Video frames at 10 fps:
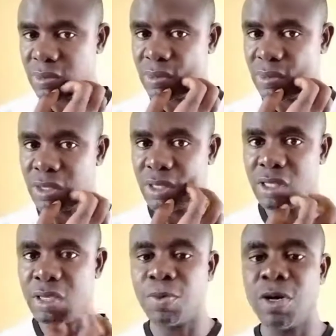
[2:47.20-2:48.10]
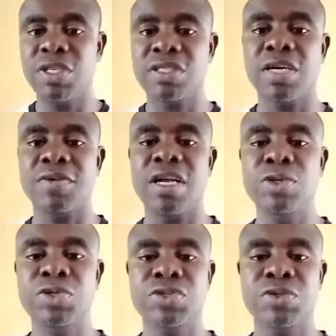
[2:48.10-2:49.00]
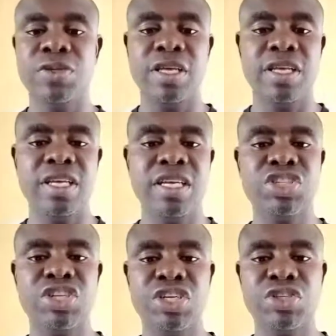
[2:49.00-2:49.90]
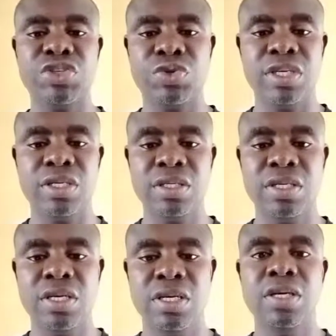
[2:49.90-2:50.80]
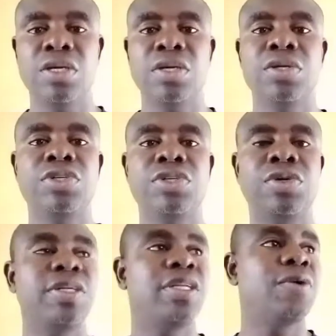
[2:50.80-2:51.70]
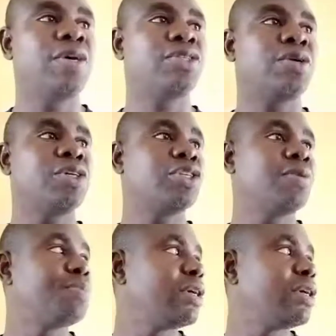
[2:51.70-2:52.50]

The poem itself alludes to the English history during the Restoration period,